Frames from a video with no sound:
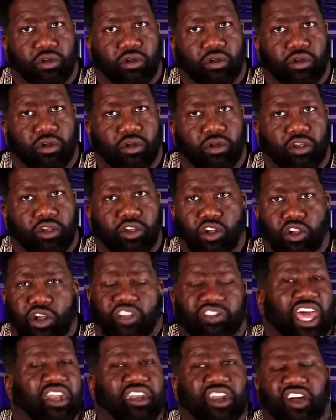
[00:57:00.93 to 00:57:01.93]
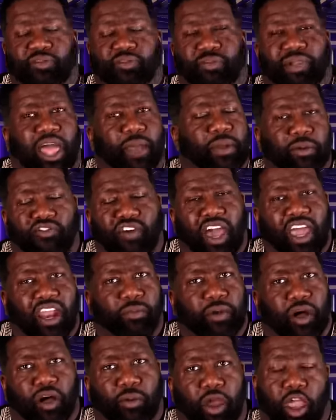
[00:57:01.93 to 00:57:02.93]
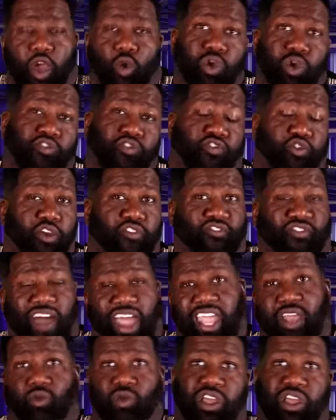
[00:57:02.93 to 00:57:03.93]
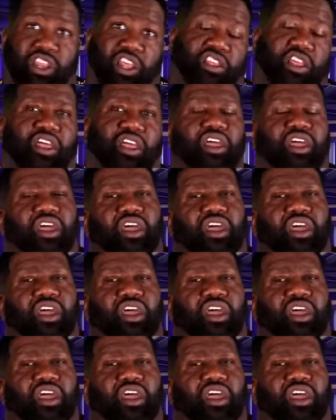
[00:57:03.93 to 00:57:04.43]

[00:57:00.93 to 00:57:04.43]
There's not enough black people to fight them all. We we fight. We did.